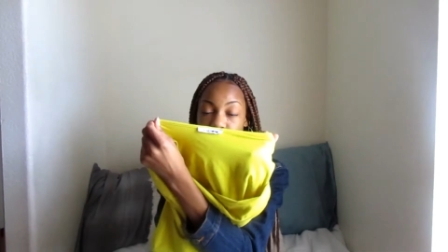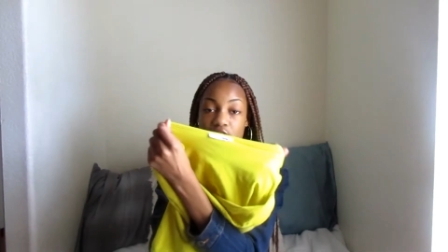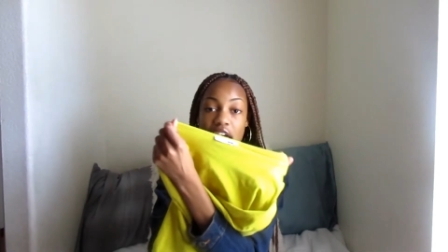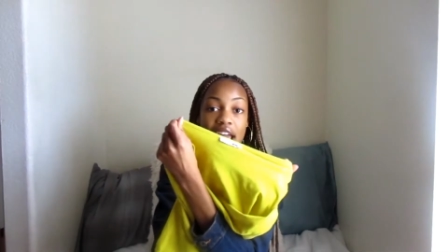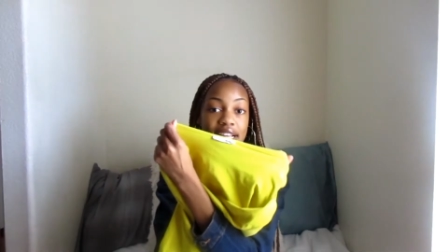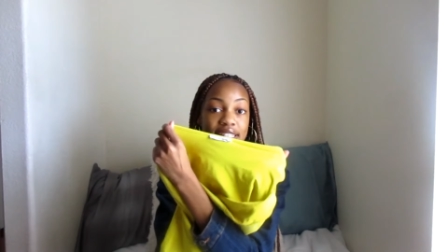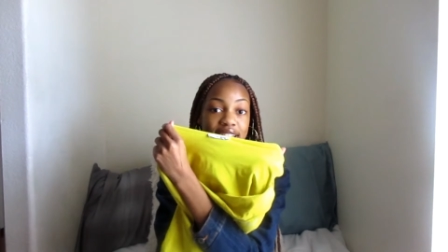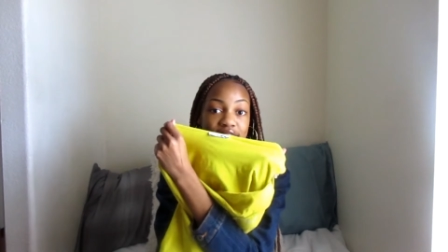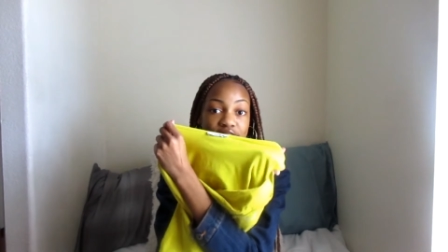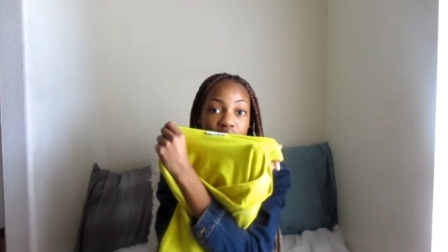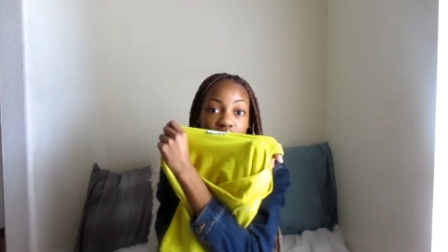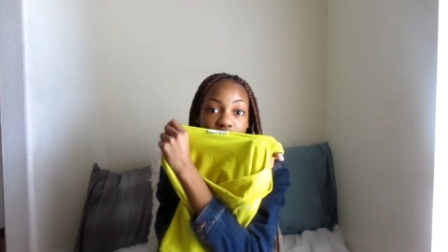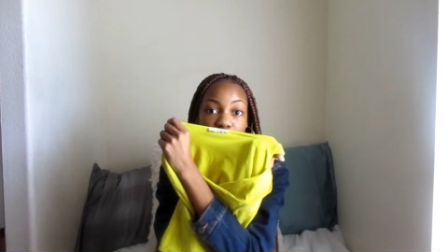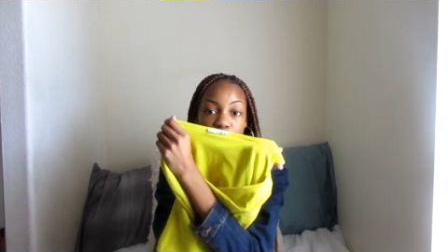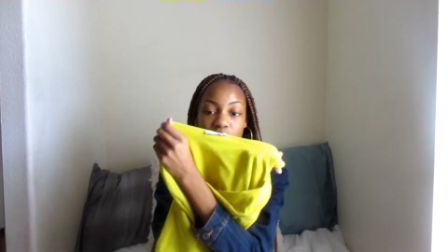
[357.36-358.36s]
tag is actually
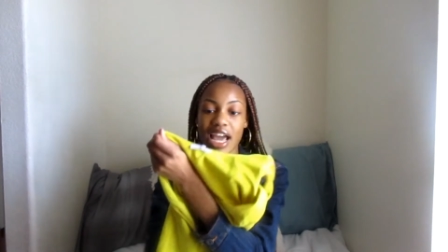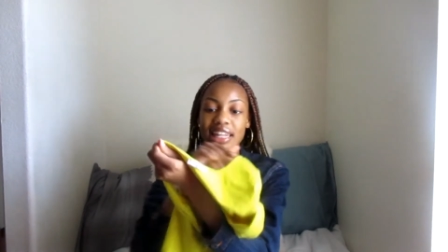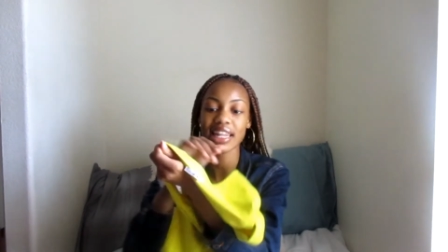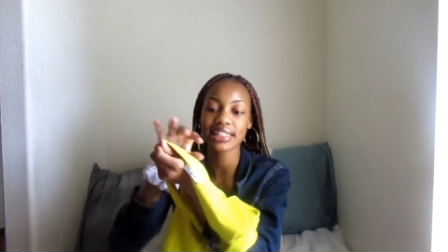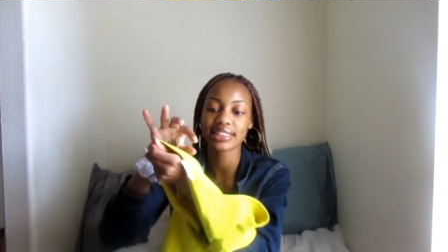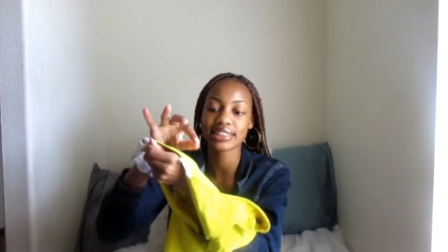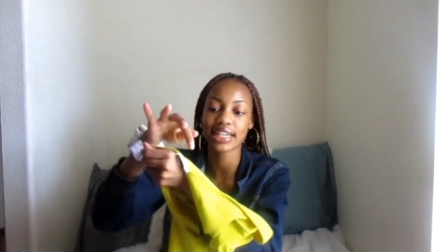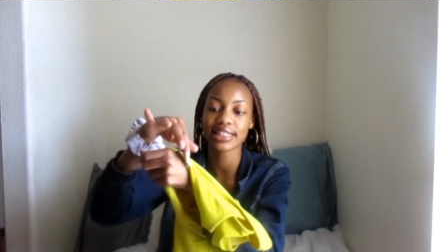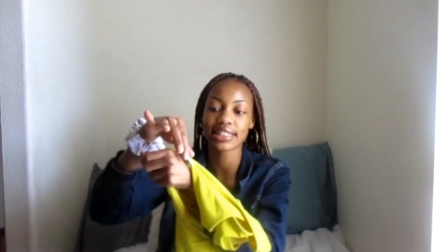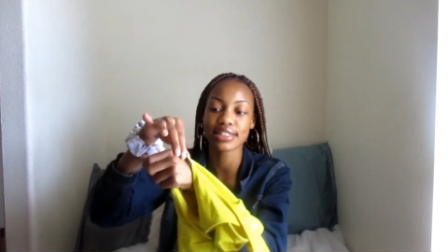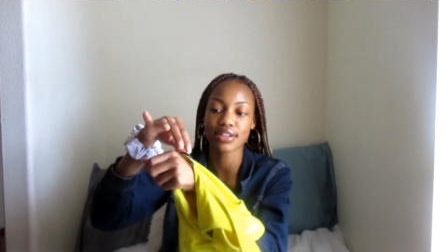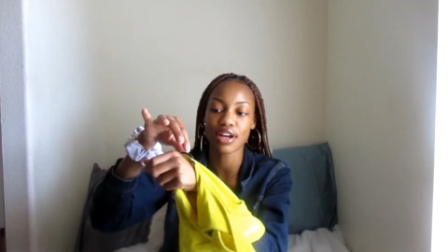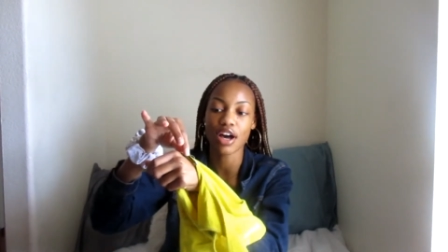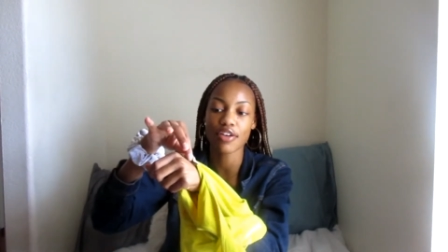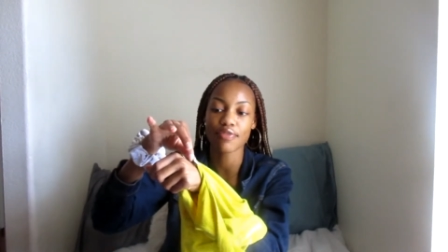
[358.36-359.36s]
on this one. I like to take these
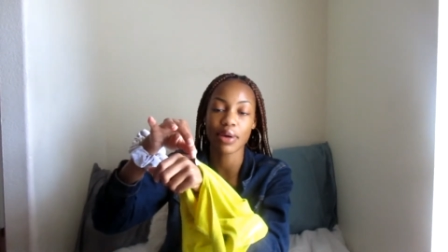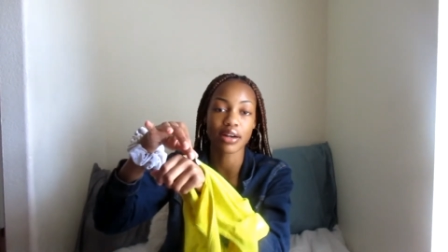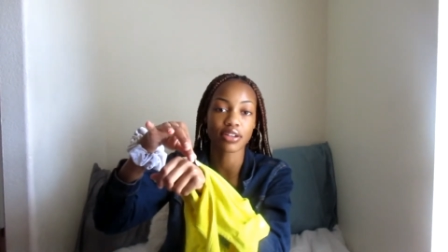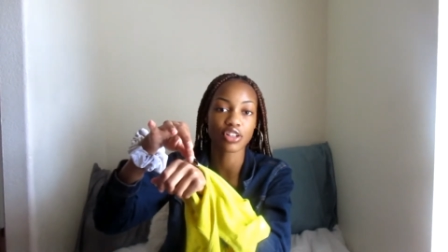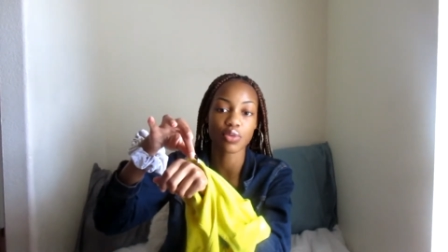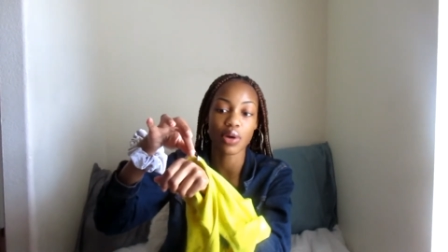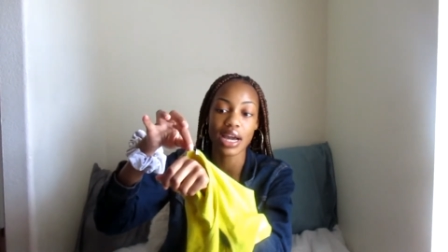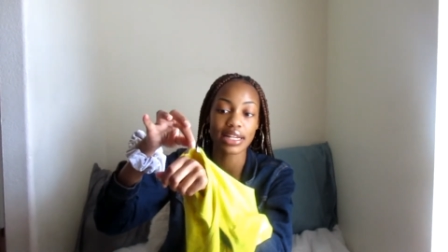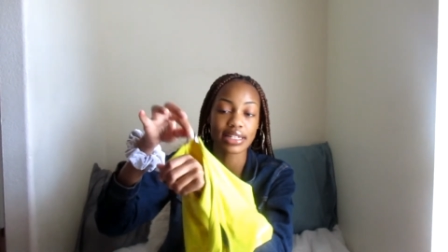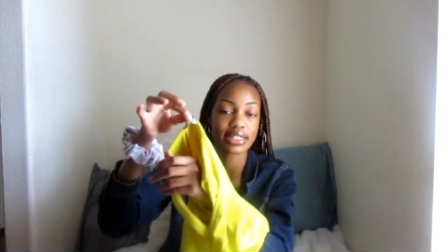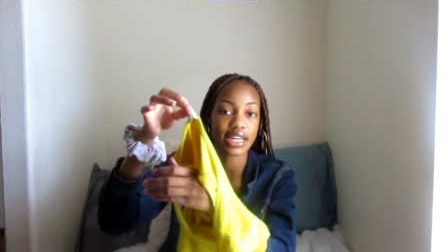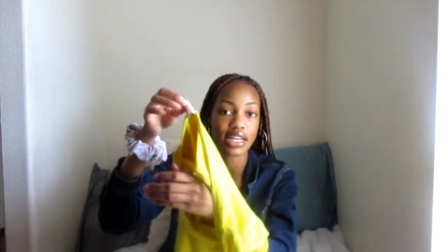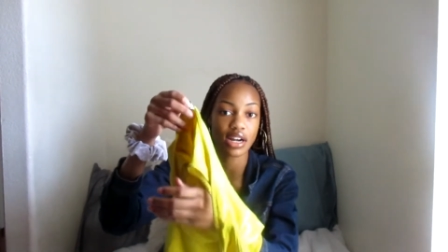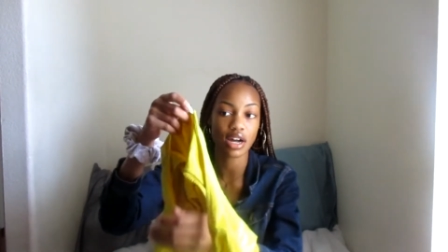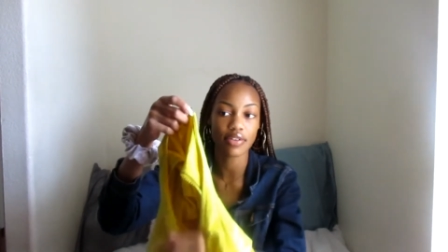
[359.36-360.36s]
off. I don't know why I didn't
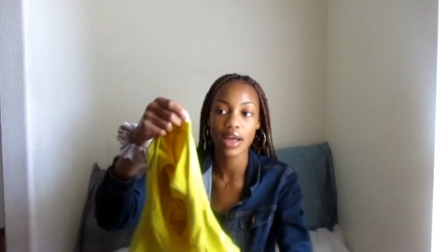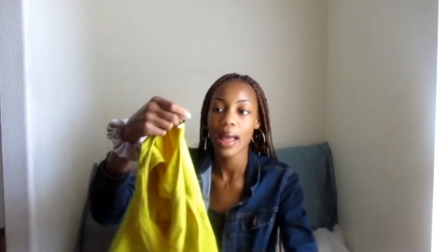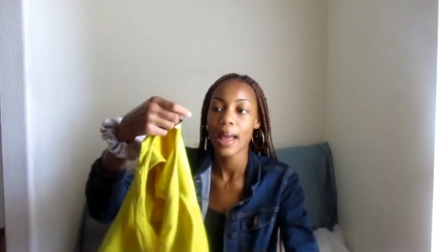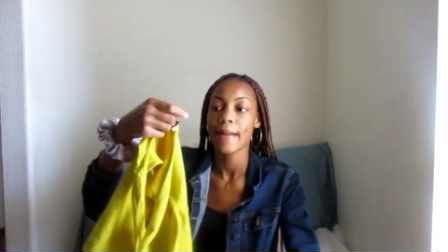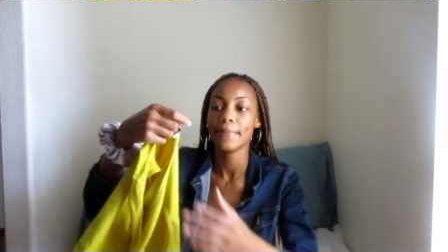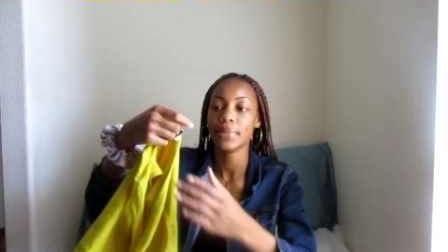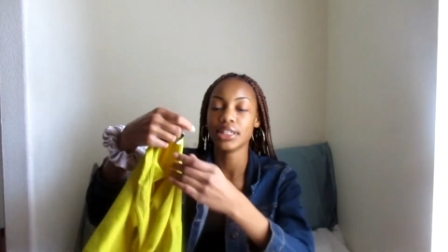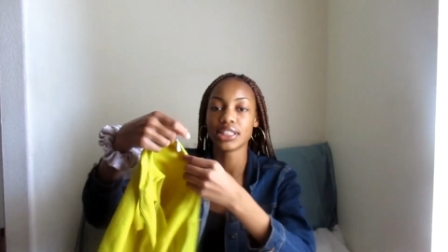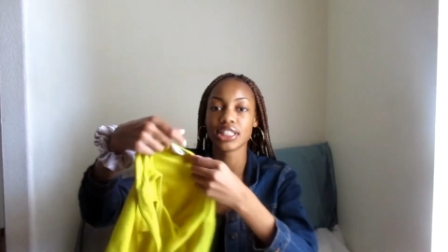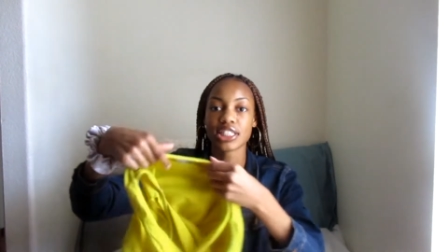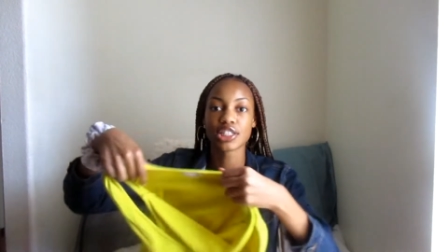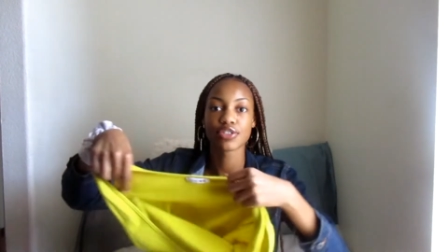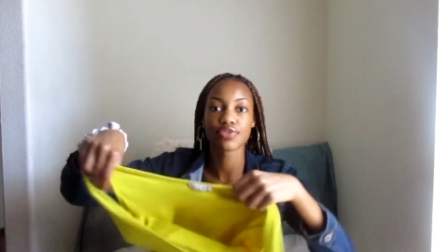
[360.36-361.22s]
take it off, but this is